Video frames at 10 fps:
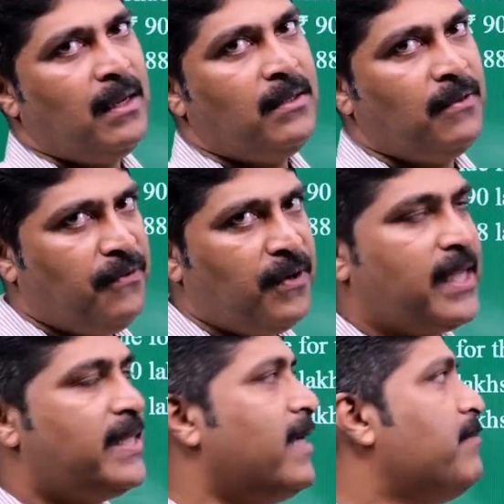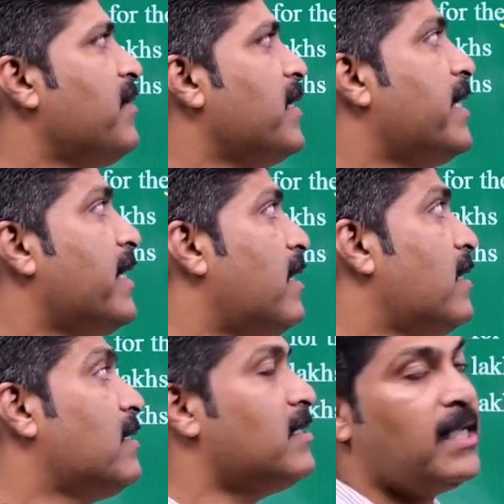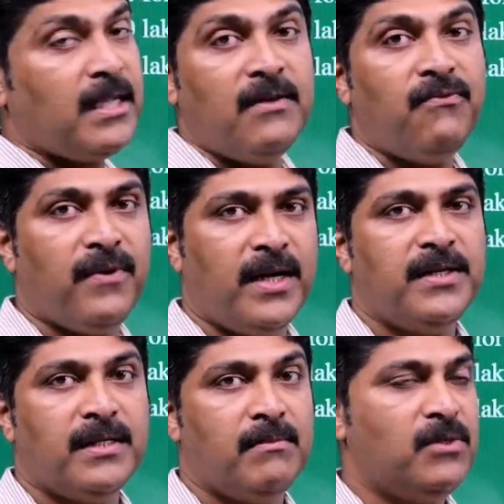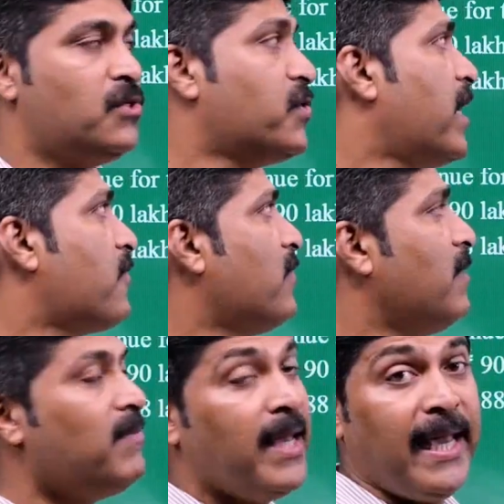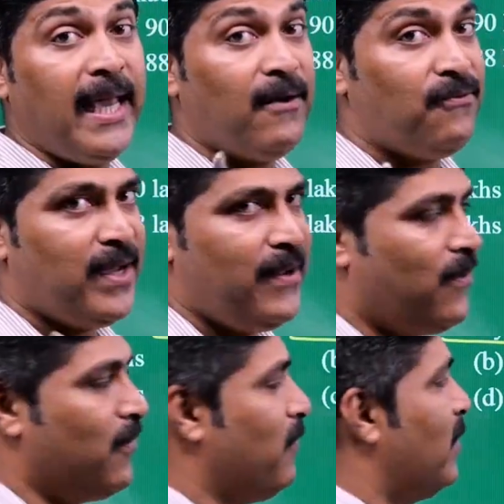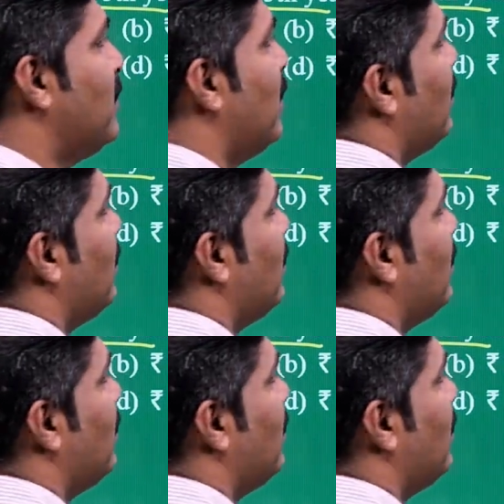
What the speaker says: don't forget that point here, the second 5 terms start from A5 onwards.